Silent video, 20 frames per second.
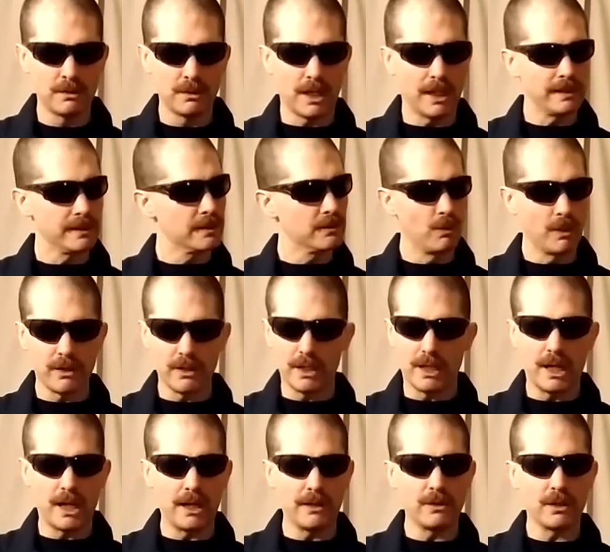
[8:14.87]
I swear to
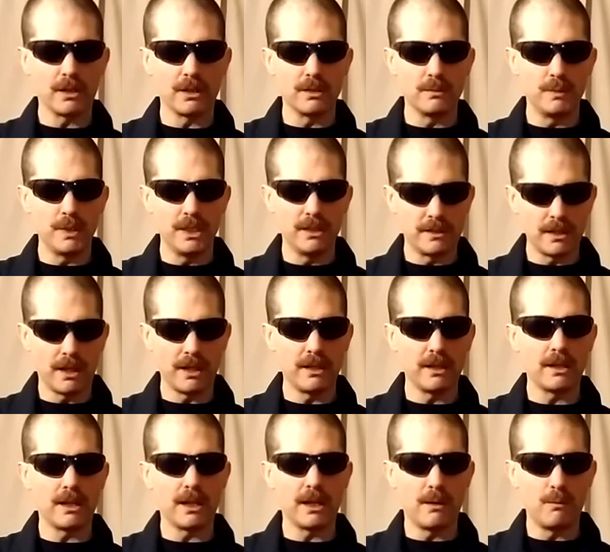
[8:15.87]
God, they're going to be
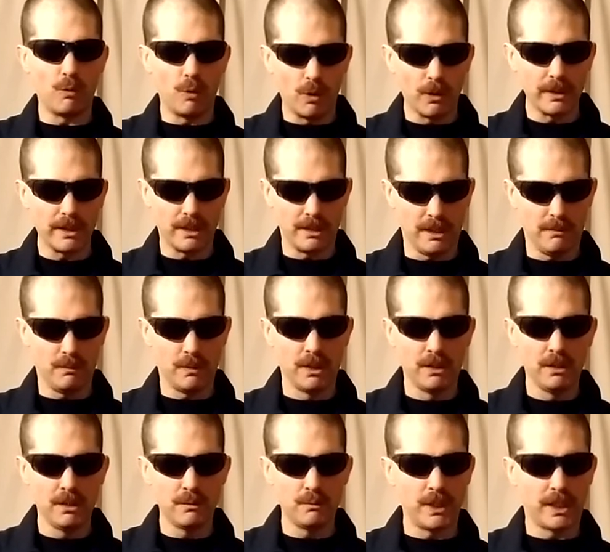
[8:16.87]
indicted, and I'm warning them
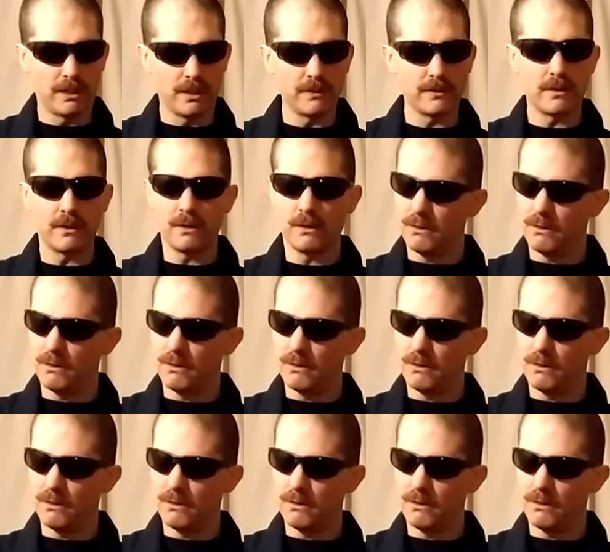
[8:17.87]
because